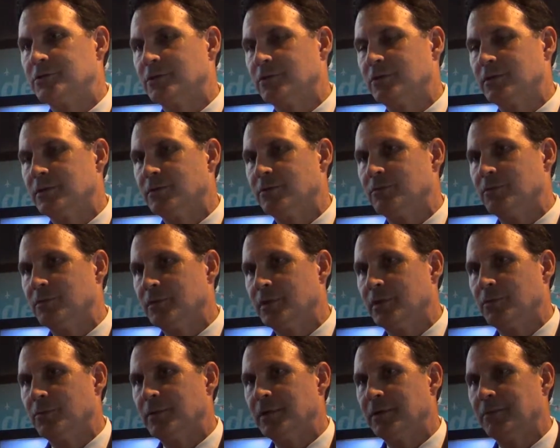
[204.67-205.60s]
So then,
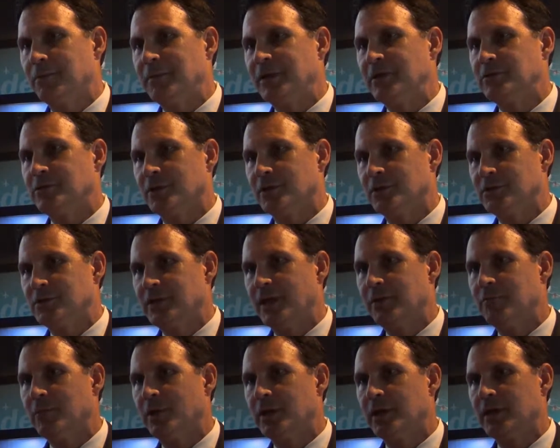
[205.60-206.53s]
we basically
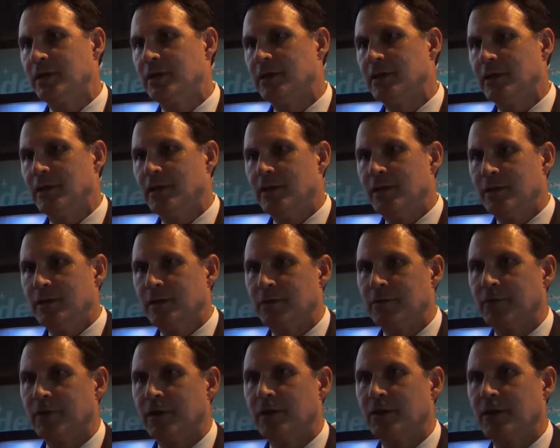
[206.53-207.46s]
save money, a
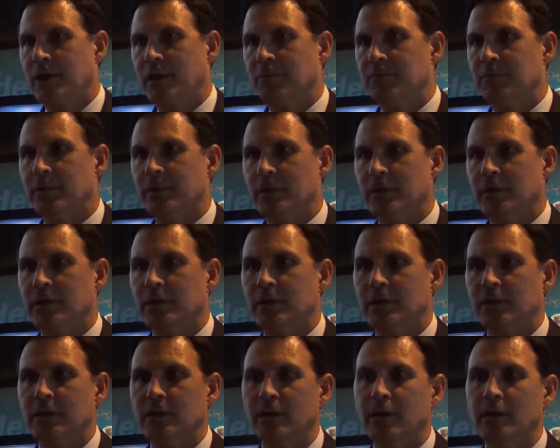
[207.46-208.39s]
greater
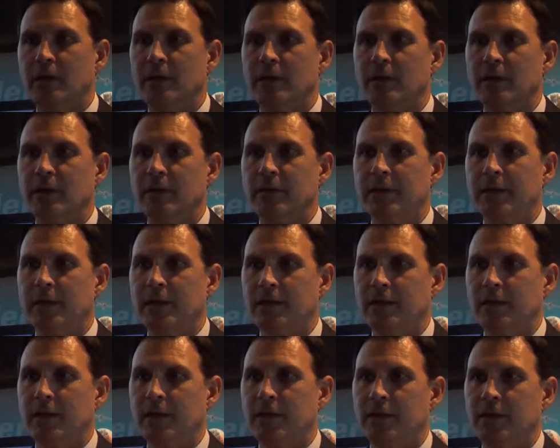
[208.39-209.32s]
capability,
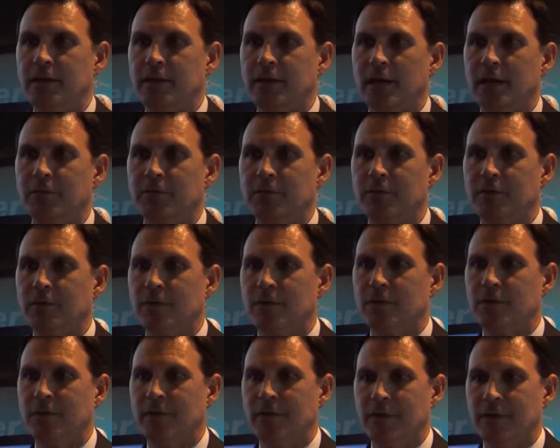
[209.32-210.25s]
and yet
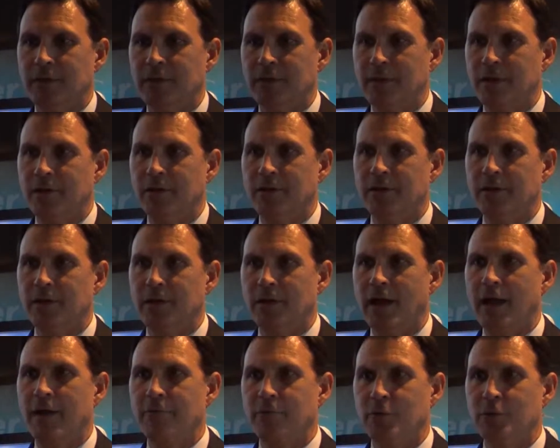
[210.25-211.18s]
in
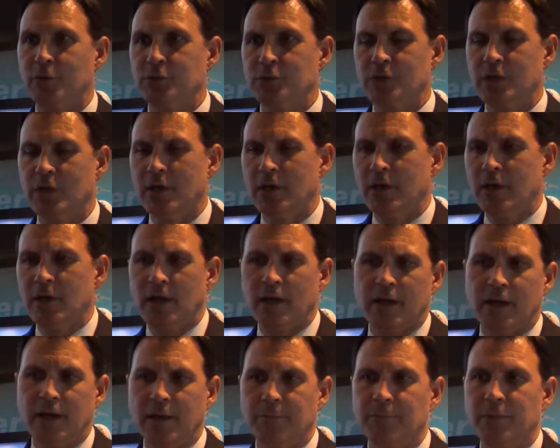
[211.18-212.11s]
iPhones, a
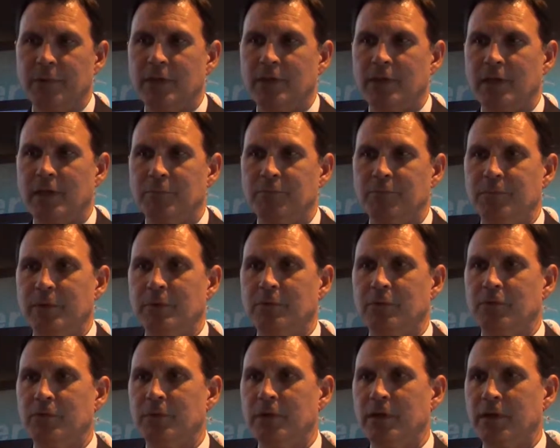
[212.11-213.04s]
capability that
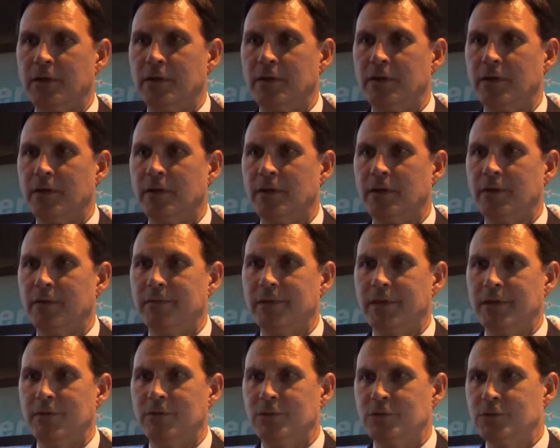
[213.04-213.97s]
people really
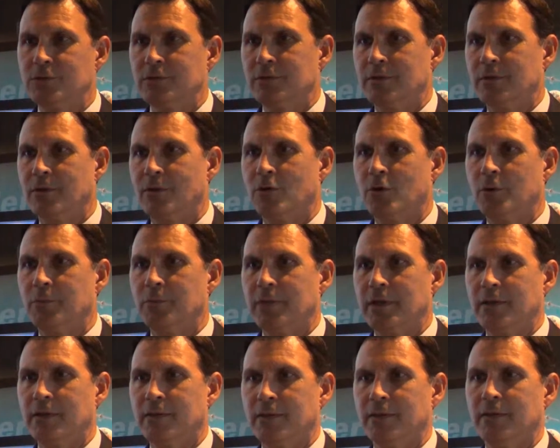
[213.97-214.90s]
they use at home.
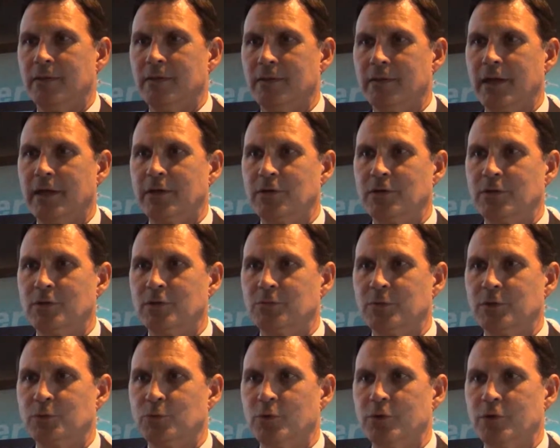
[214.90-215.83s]
They like to use
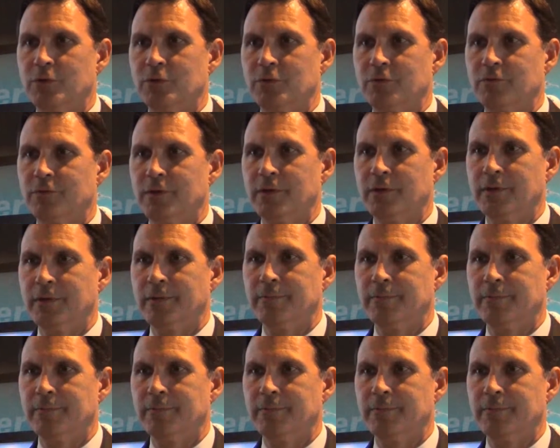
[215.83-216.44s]
much more user-friendly.